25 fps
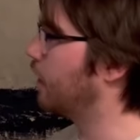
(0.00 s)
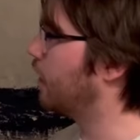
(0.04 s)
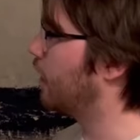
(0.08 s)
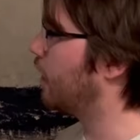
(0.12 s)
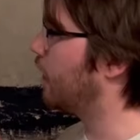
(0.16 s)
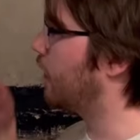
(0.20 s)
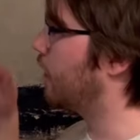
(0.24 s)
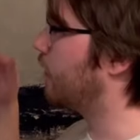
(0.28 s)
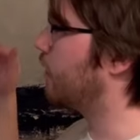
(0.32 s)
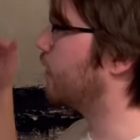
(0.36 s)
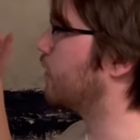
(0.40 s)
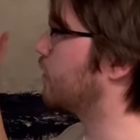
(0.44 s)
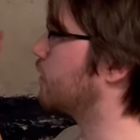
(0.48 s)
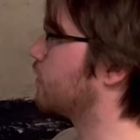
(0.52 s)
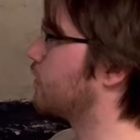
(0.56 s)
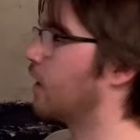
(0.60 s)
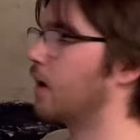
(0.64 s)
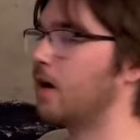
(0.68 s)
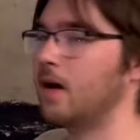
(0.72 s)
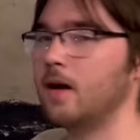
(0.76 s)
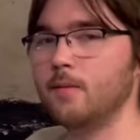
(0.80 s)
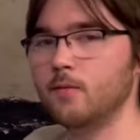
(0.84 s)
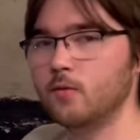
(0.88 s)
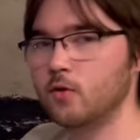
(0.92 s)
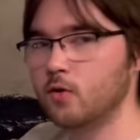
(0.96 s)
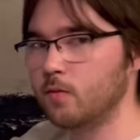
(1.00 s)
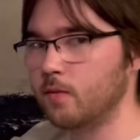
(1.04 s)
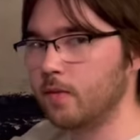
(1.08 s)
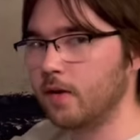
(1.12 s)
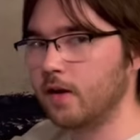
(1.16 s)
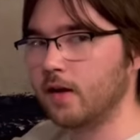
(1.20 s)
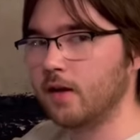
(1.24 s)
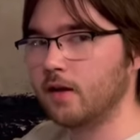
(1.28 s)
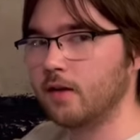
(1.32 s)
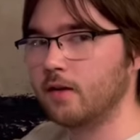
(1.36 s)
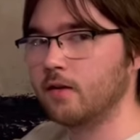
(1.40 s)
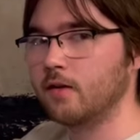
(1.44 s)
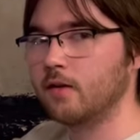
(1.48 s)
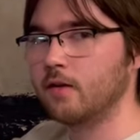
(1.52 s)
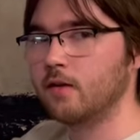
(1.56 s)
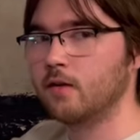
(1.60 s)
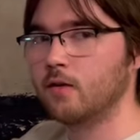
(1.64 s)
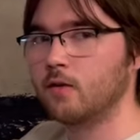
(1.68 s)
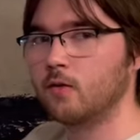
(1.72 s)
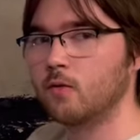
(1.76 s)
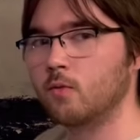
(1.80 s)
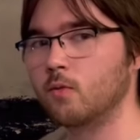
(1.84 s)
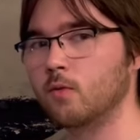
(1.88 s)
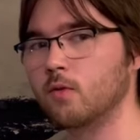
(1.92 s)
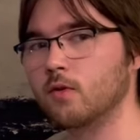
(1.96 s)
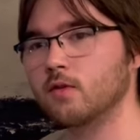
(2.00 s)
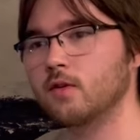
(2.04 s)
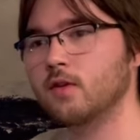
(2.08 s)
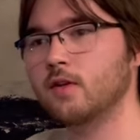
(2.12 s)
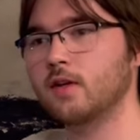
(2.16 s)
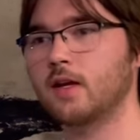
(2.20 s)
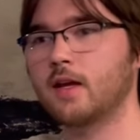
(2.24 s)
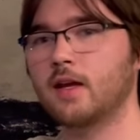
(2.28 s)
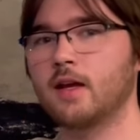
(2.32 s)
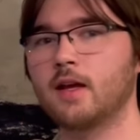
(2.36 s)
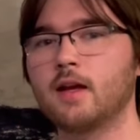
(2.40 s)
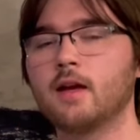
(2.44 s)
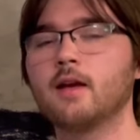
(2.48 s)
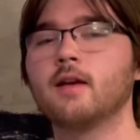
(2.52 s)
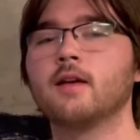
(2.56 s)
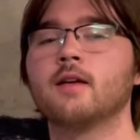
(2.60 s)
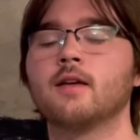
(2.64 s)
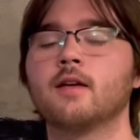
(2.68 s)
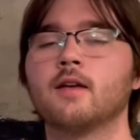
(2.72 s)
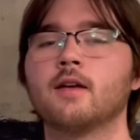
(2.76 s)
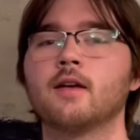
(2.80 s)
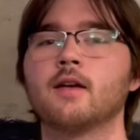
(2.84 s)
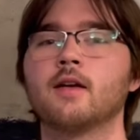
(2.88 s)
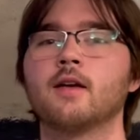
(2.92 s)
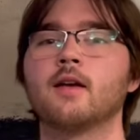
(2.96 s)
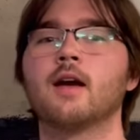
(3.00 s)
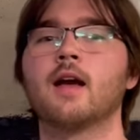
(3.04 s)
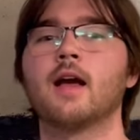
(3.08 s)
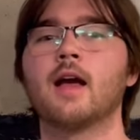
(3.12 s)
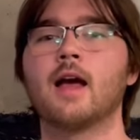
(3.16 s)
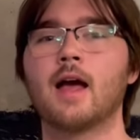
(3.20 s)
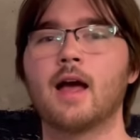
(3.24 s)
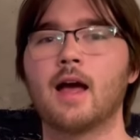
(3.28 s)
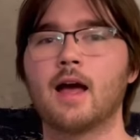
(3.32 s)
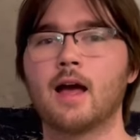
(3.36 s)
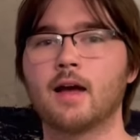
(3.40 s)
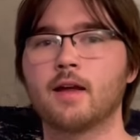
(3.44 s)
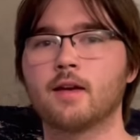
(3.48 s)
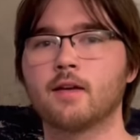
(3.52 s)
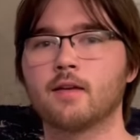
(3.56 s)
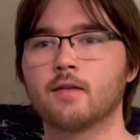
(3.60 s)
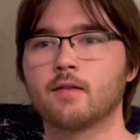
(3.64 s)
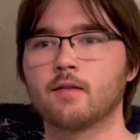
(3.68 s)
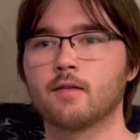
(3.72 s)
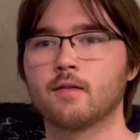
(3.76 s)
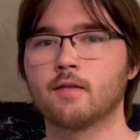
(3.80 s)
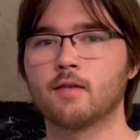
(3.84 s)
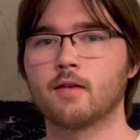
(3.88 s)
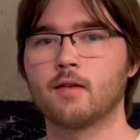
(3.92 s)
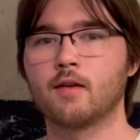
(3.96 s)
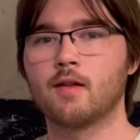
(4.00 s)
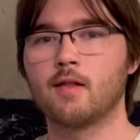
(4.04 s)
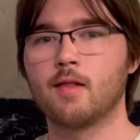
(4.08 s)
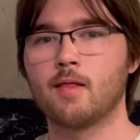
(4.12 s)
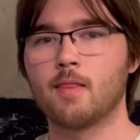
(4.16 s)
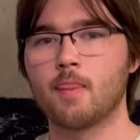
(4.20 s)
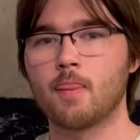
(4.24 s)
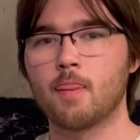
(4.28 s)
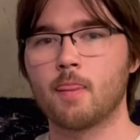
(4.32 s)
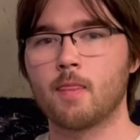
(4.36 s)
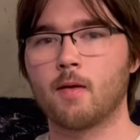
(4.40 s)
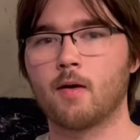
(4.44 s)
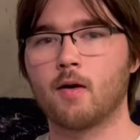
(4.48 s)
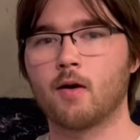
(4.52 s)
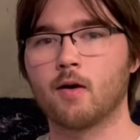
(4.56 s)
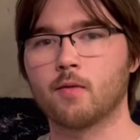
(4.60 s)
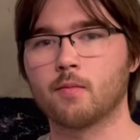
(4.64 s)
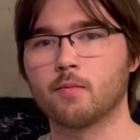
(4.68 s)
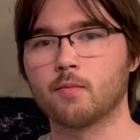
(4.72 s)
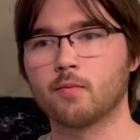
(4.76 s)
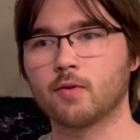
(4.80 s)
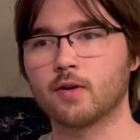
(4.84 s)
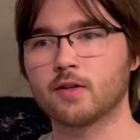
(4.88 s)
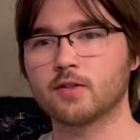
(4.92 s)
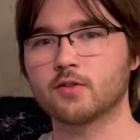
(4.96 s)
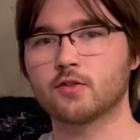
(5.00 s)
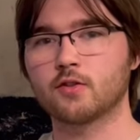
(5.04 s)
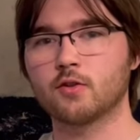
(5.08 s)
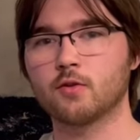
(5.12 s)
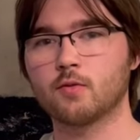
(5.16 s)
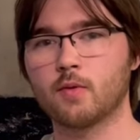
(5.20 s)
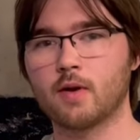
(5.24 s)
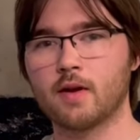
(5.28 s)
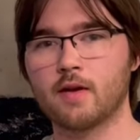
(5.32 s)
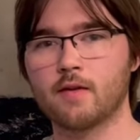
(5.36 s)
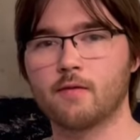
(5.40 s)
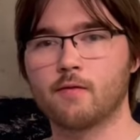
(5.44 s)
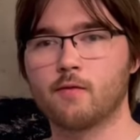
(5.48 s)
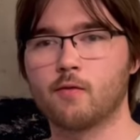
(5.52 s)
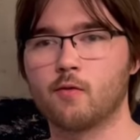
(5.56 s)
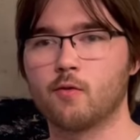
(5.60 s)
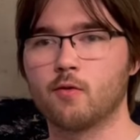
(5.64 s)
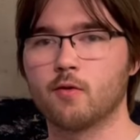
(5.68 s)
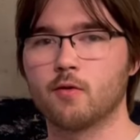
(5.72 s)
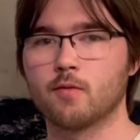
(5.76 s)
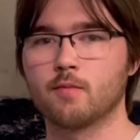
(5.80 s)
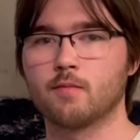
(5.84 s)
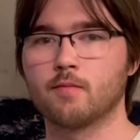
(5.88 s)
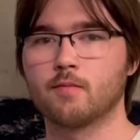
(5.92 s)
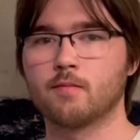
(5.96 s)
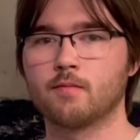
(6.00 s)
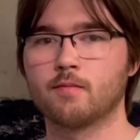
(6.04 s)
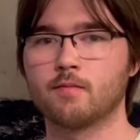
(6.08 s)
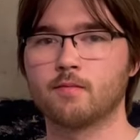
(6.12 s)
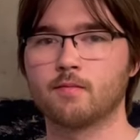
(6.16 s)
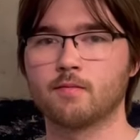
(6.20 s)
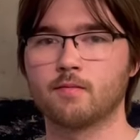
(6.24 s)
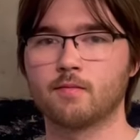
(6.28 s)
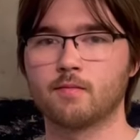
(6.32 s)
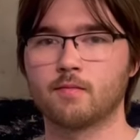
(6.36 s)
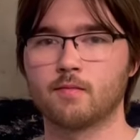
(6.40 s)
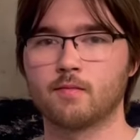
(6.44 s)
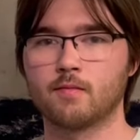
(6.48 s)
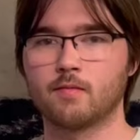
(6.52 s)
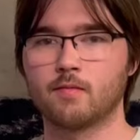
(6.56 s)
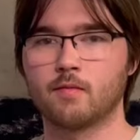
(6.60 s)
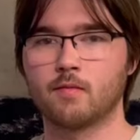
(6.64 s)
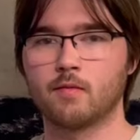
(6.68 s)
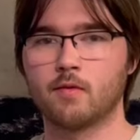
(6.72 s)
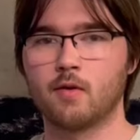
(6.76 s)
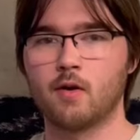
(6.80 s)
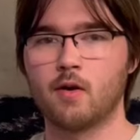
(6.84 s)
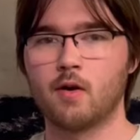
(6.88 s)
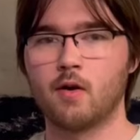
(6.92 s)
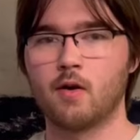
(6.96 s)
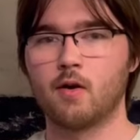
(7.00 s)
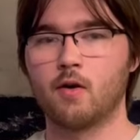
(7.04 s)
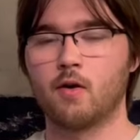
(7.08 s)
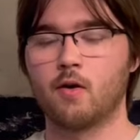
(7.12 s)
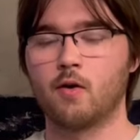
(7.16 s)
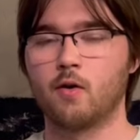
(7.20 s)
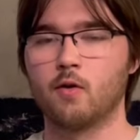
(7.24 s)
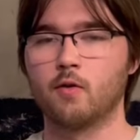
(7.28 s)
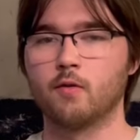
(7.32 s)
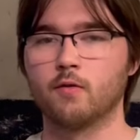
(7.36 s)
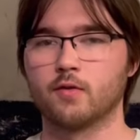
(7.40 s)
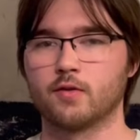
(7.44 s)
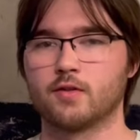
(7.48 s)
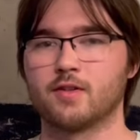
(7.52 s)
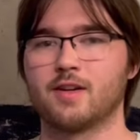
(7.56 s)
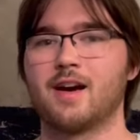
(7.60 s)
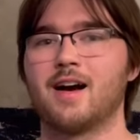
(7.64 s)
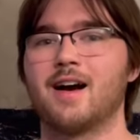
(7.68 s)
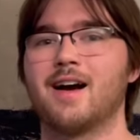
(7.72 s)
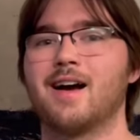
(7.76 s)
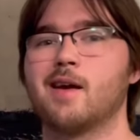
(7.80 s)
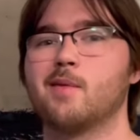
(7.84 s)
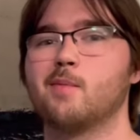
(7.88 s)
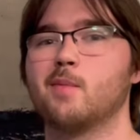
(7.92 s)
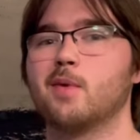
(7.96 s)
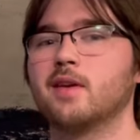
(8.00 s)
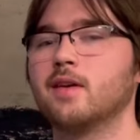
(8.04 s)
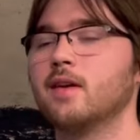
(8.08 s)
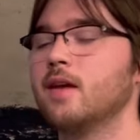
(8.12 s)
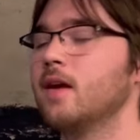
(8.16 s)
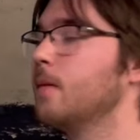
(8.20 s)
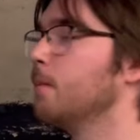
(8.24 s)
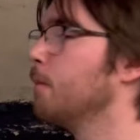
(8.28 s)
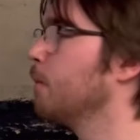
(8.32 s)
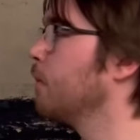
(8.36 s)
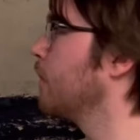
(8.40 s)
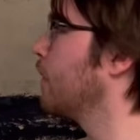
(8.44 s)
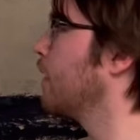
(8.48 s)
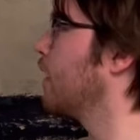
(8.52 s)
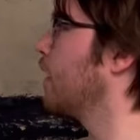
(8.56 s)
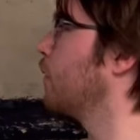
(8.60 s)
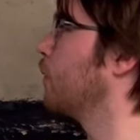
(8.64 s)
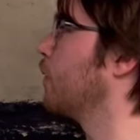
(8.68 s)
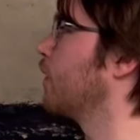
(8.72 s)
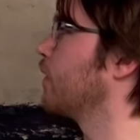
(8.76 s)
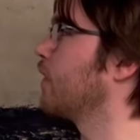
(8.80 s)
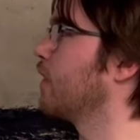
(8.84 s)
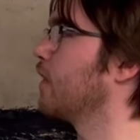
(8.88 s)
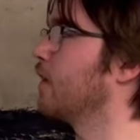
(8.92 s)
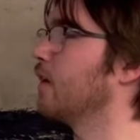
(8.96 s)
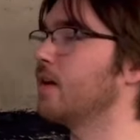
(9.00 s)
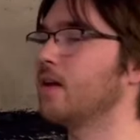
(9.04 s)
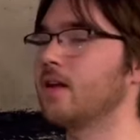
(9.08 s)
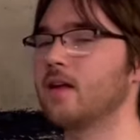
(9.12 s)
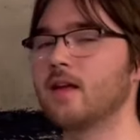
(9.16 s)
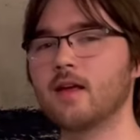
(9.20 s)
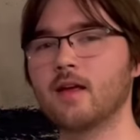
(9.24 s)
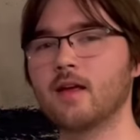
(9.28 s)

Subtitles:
In the time domain, we're looking at our pressure waveform over time, and with an